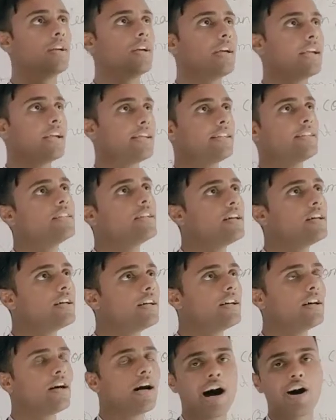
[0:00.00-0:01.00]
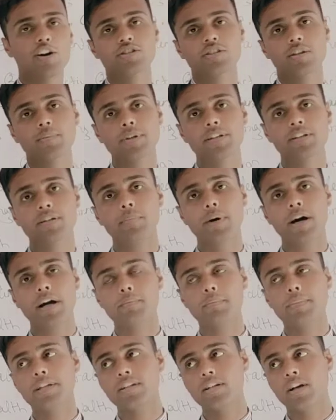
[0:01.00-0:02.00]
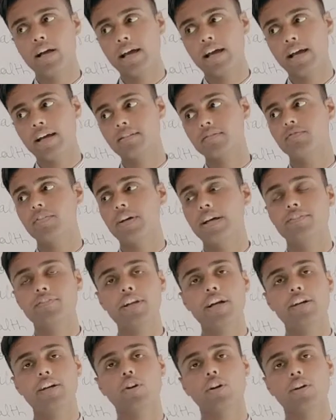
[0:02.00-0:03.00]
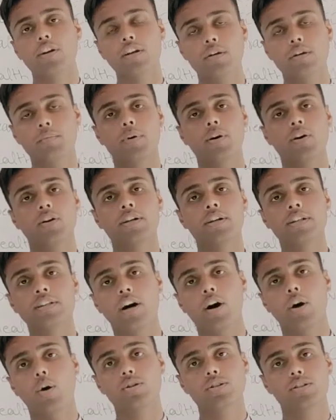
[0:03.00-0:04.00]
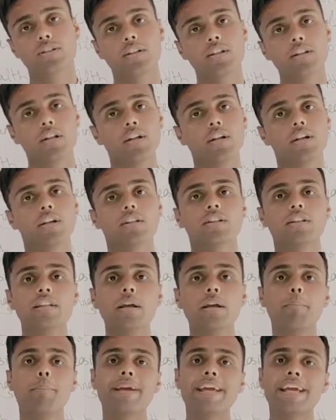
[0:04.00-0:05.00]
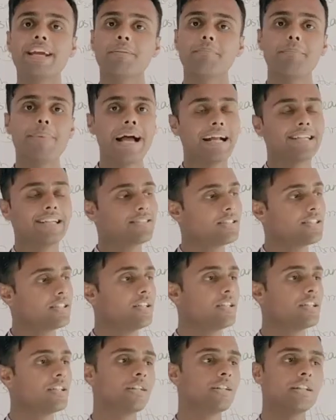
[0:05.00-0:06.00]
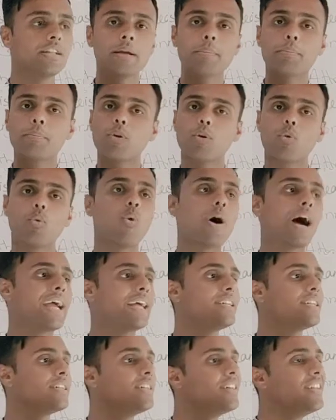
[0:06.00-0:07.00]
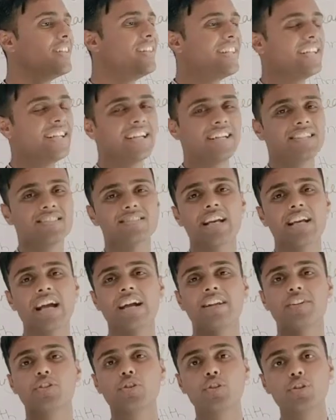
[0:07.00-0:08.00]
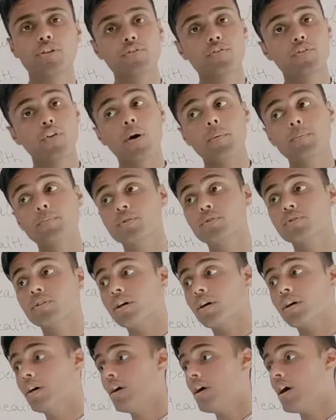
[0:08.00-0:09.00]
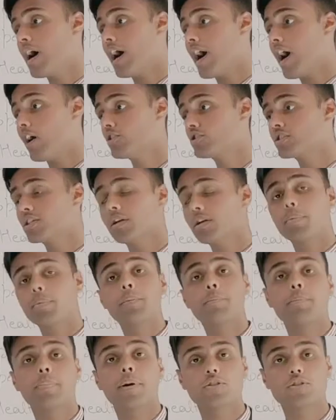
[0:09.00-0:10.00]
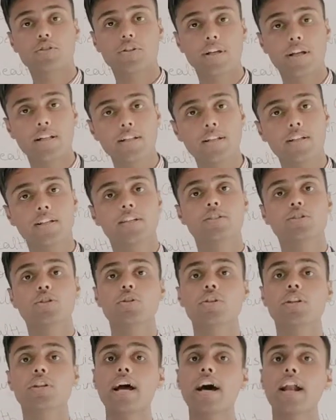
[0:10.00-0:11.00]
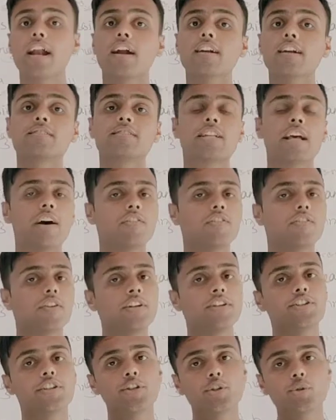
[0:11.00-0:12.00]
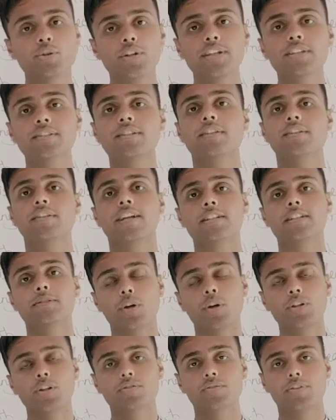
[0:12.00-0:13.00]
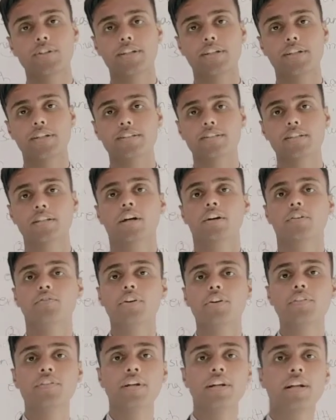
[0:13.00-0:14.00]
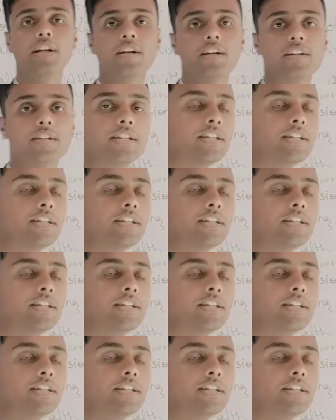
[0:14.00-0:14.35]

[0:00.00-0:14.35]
in the housekeeping department, and when we are talking about in the hotel, they make beds, they provide linens and uniform to the housekeeping personnel. So there are several duties and responsibilities. We will